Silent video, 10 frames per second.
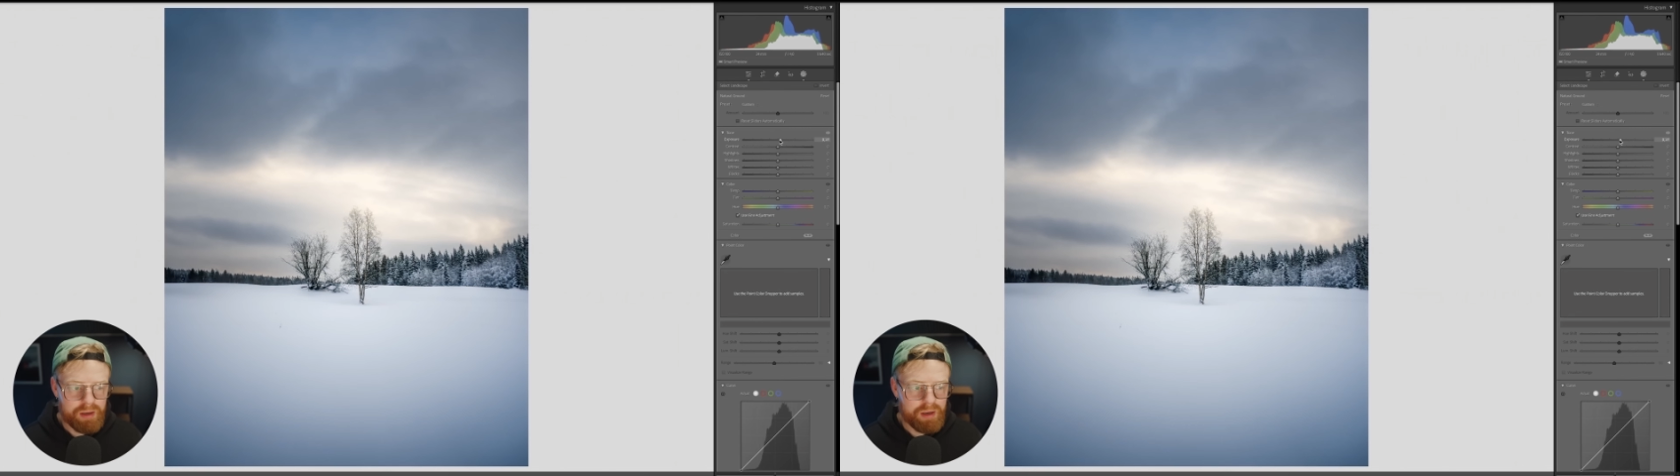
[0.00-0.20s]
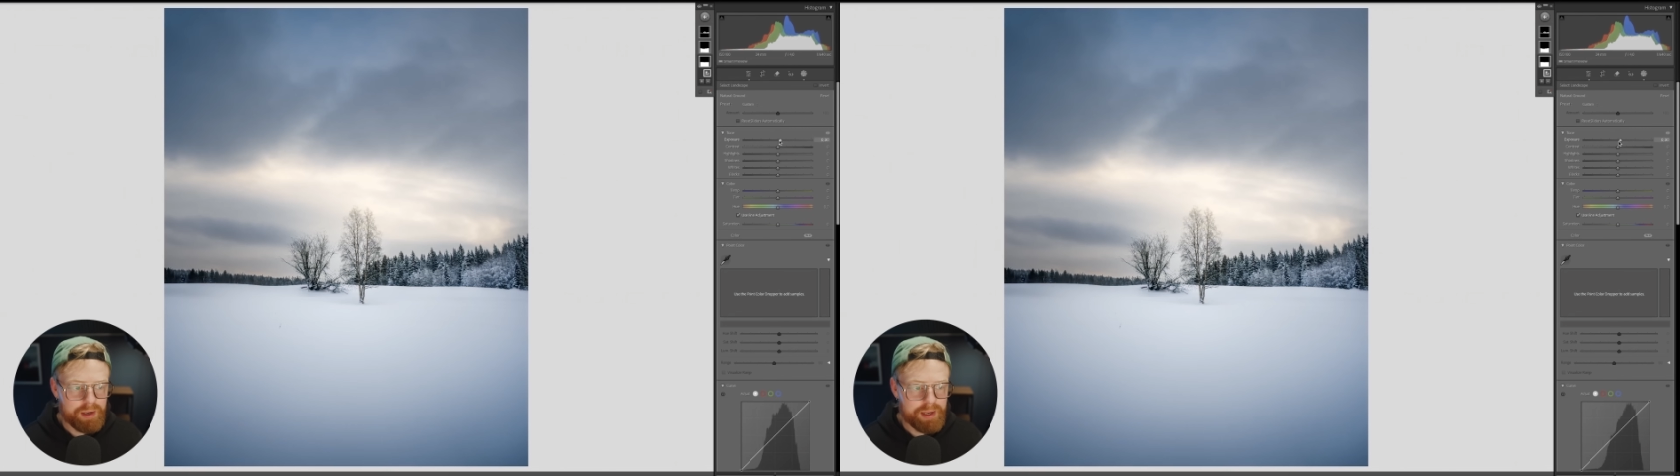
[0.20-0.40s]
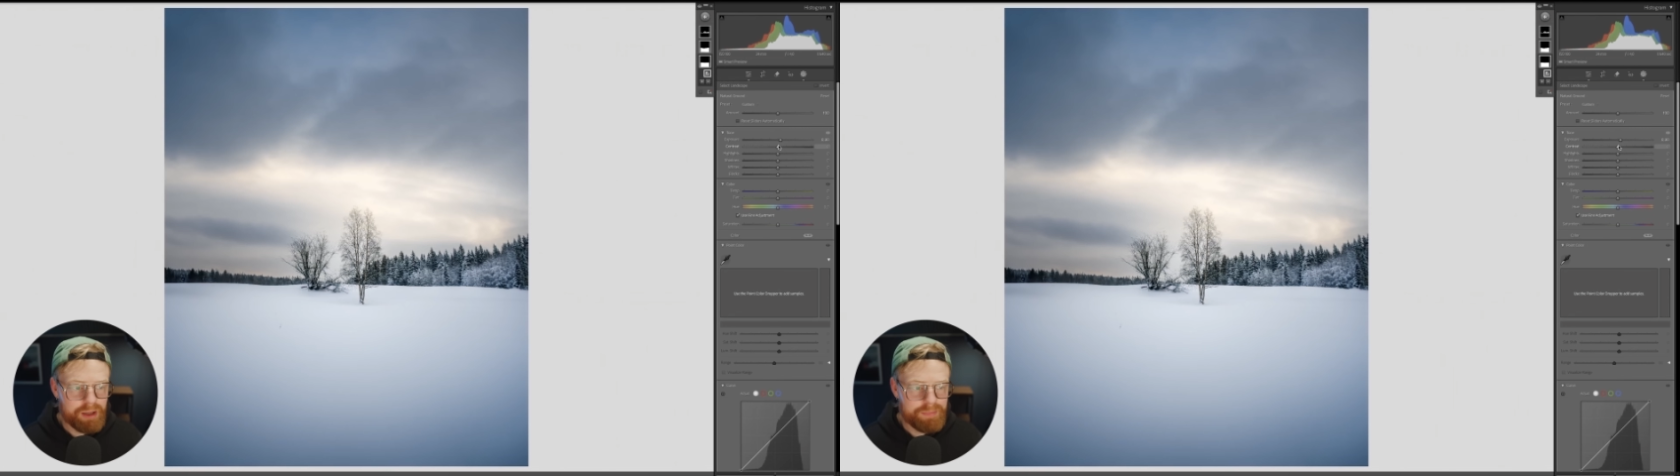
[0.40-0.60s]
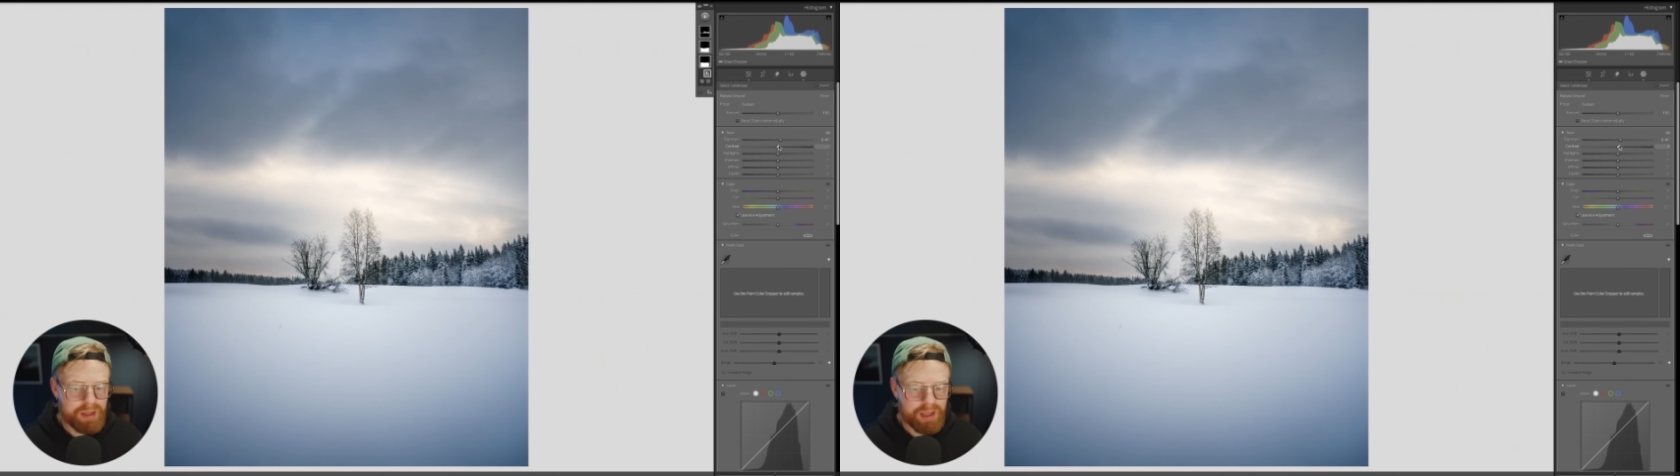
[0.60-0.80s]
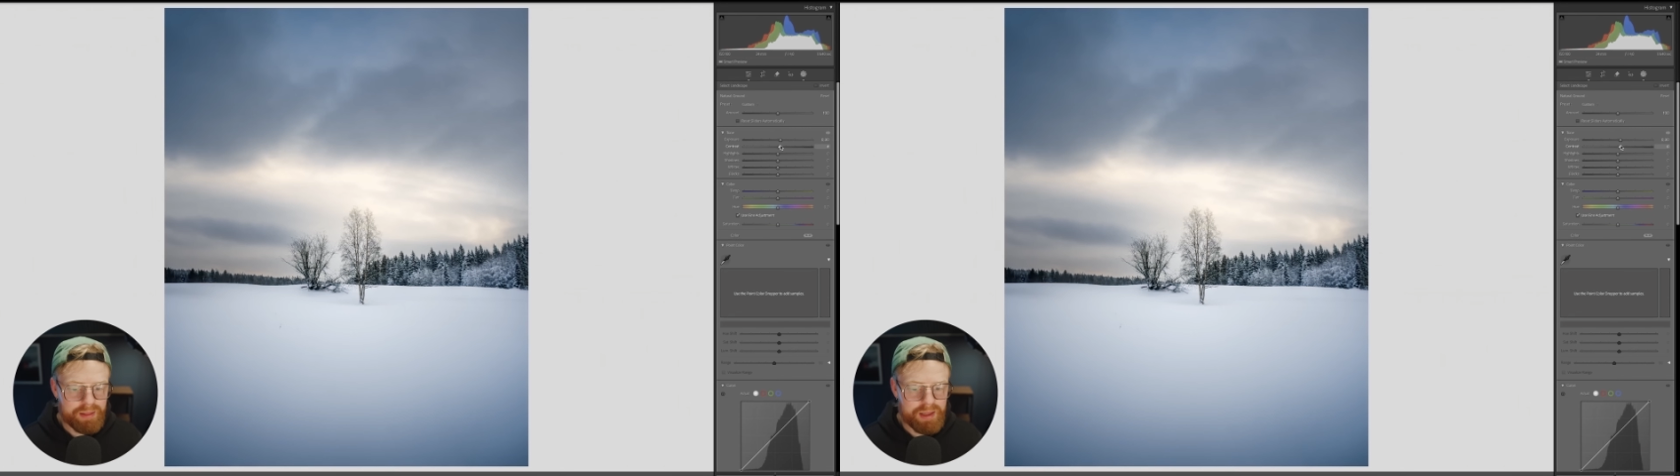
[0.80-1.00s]
a little
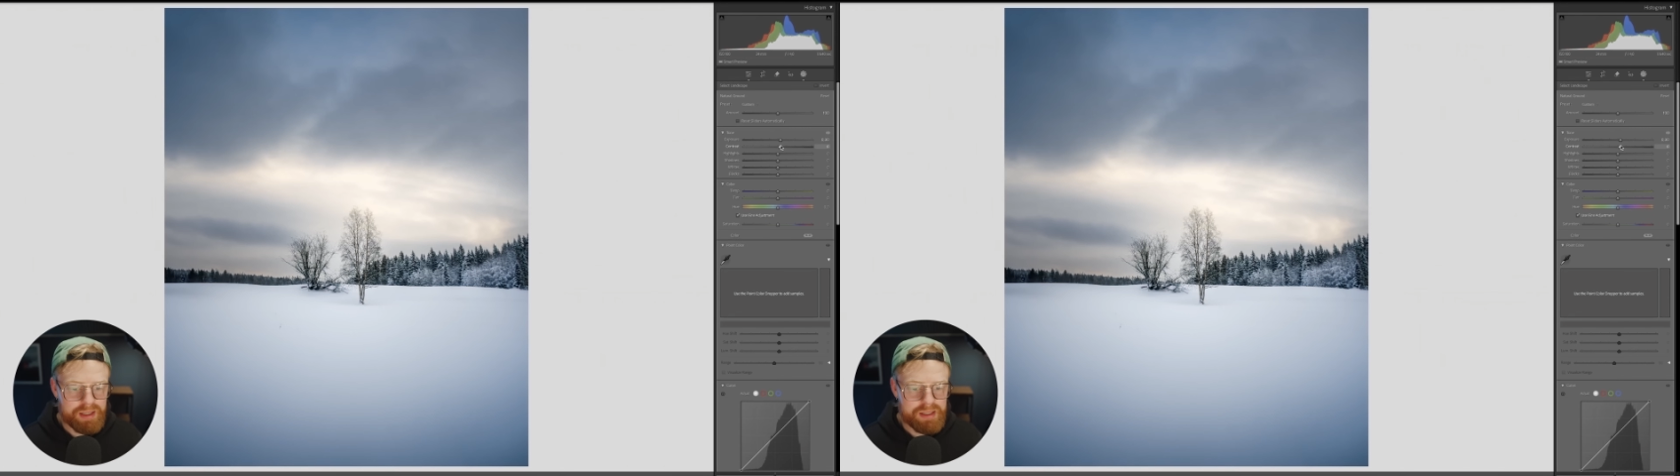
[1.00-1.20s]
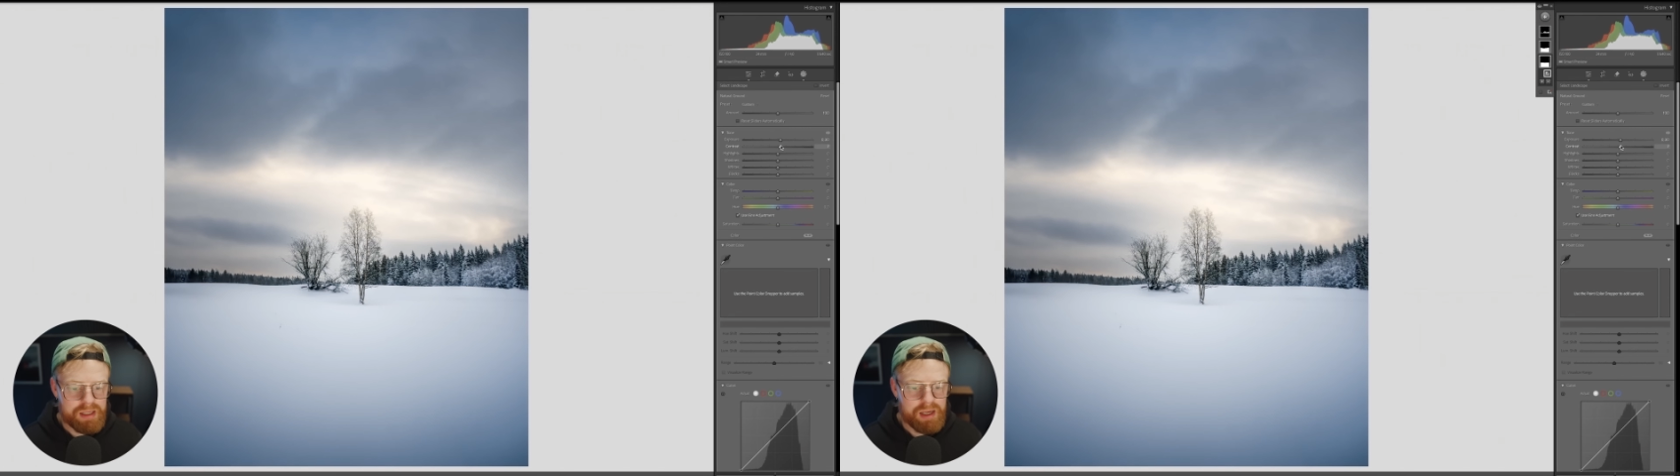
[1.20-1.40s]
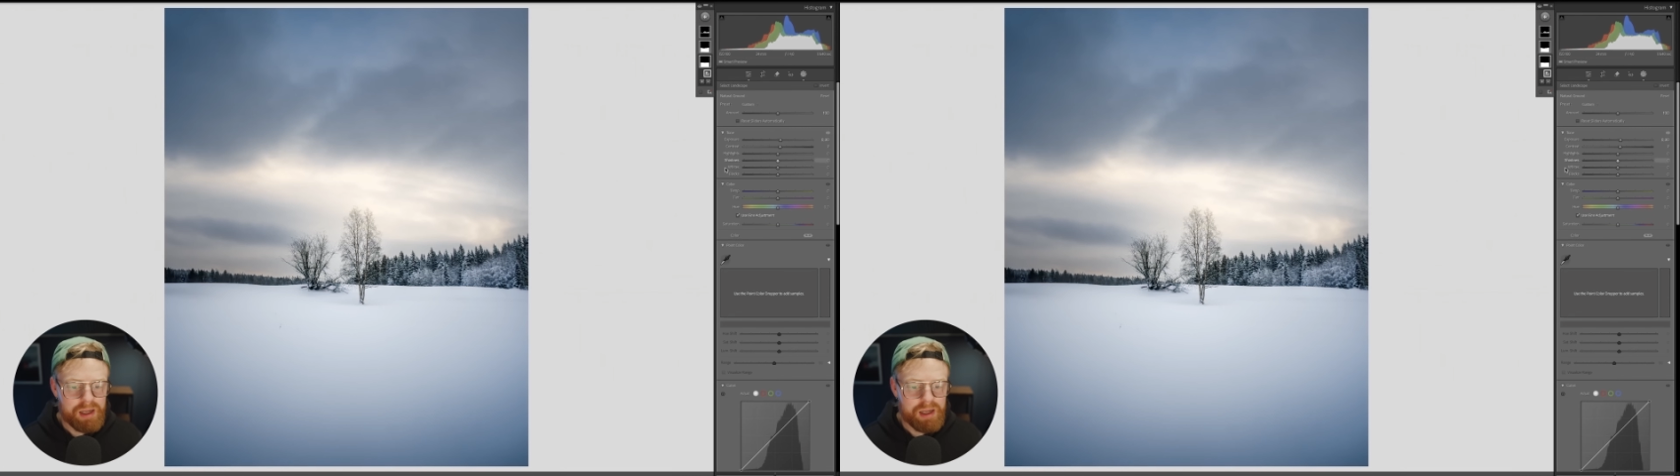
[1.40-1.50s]
bit like this.